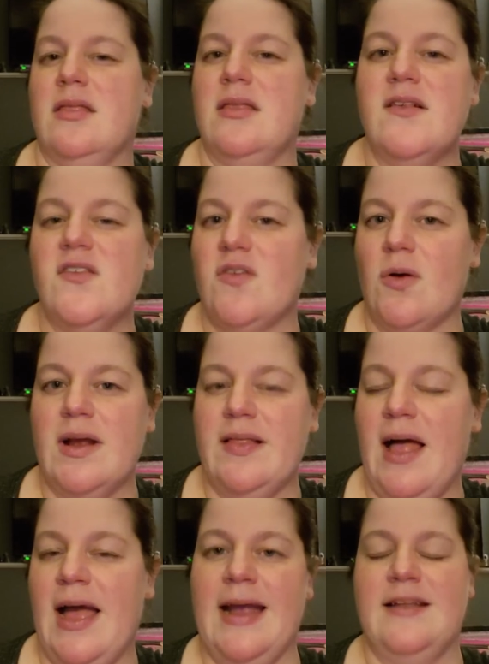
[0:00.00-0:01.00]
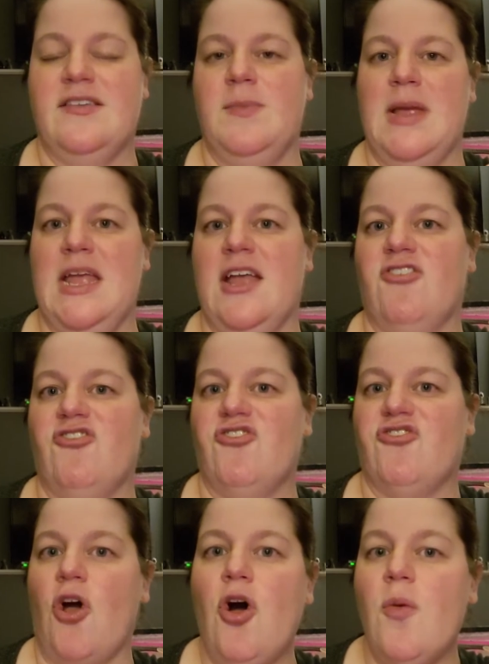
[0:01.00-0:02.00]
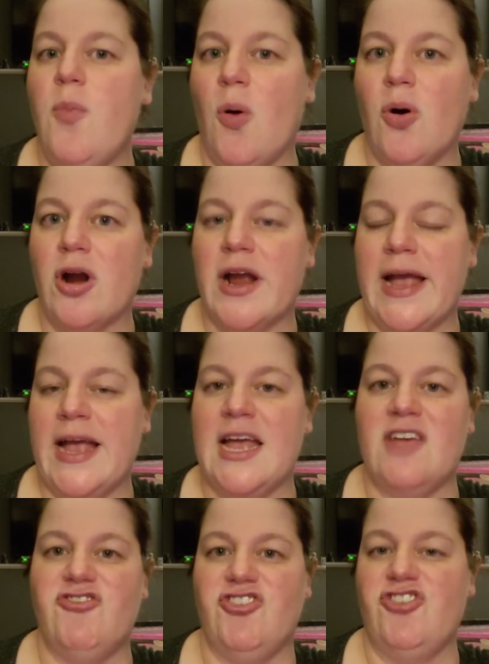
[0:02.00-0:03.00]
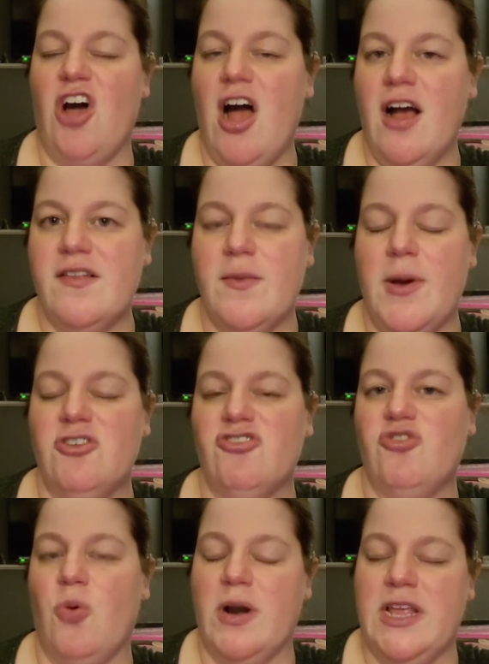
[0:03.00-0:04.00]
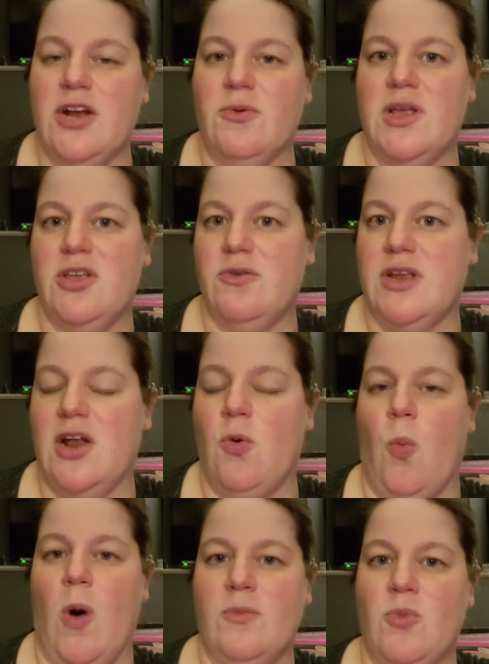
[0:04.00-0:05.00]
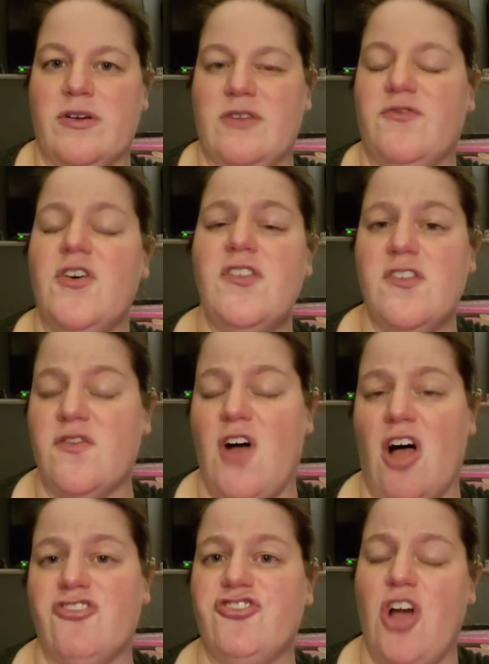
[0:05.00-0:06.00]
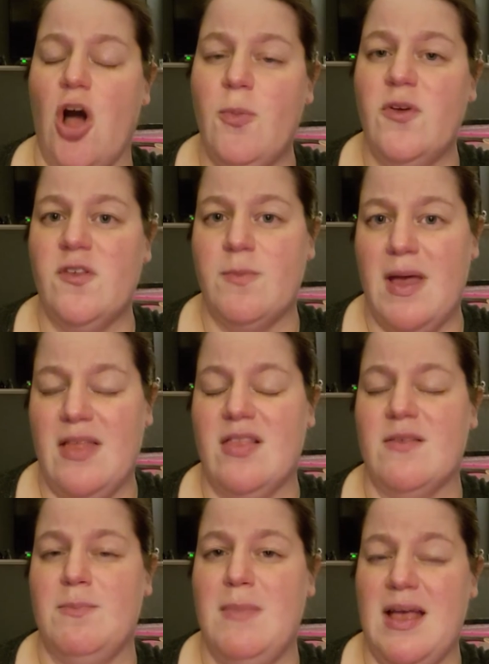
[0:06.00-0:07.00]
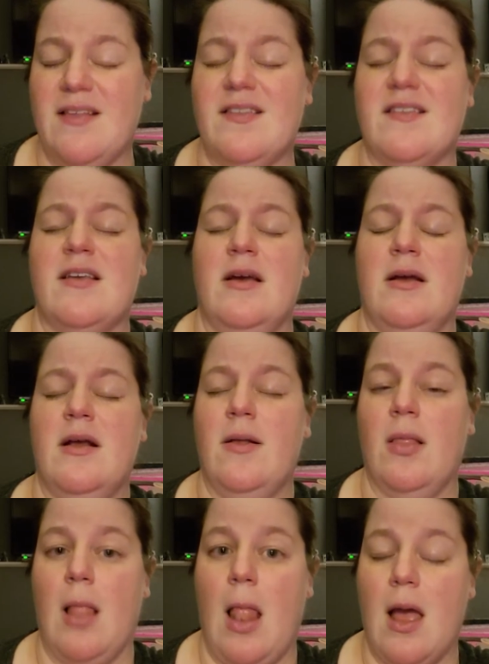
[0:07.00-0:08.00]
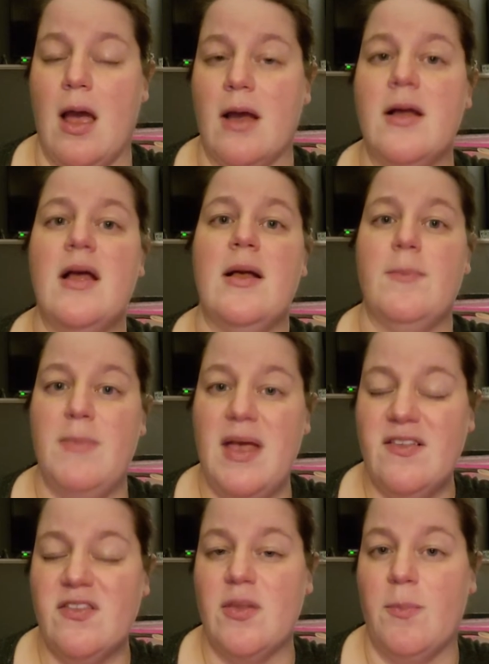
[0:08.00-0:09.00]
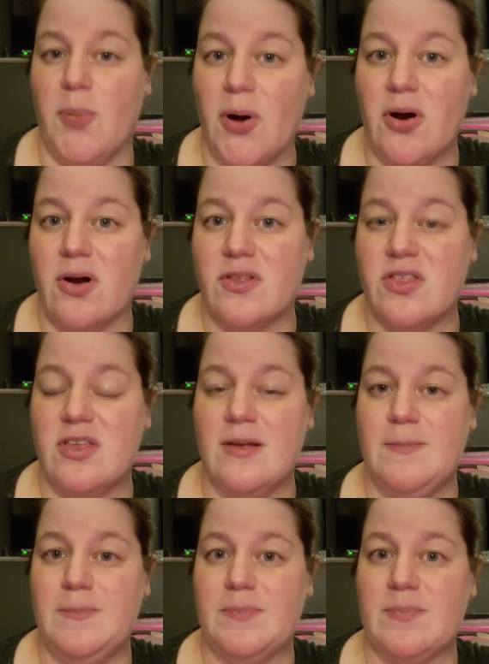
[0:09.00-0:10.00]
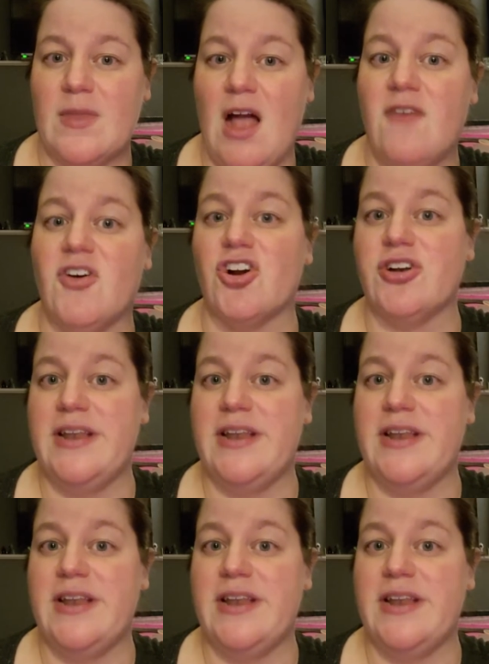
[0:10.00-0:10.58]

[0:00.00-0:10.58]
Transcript: this storyline to me is so boring. If she talks about her 20-year reunion one more, first of all, she almost missed the birth of her